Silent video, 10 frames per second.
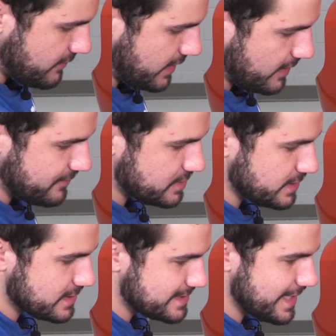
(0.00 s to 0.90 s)
That
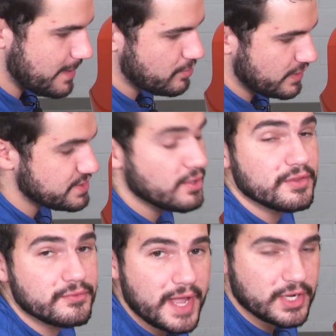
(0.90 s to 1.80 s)
obviously is not present on
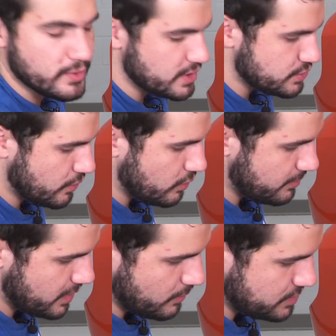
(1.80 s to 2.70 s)
the factory control
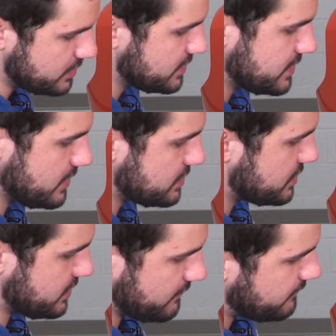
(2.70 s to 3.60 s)
arm here, which you can see is
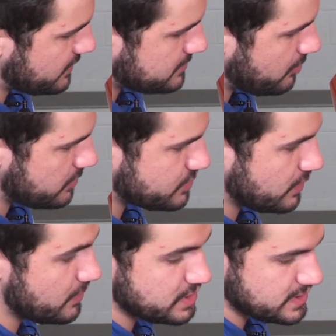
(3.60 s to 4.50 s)
just a fixed ball
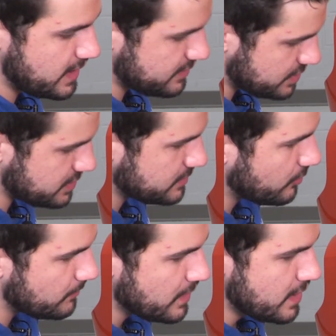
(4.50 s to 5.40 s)
joint, which is
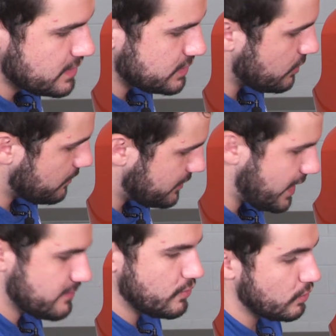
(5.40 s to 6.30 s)
non-adjustable. So
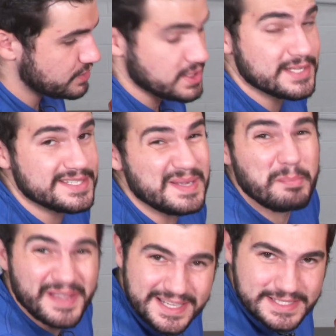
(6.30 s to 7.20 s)
that, of course, is the
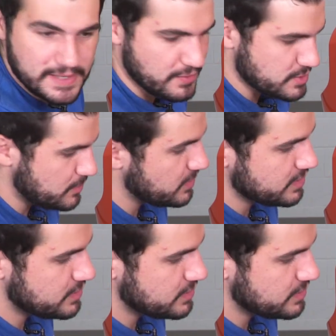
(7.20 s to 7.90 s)
biggest difference between the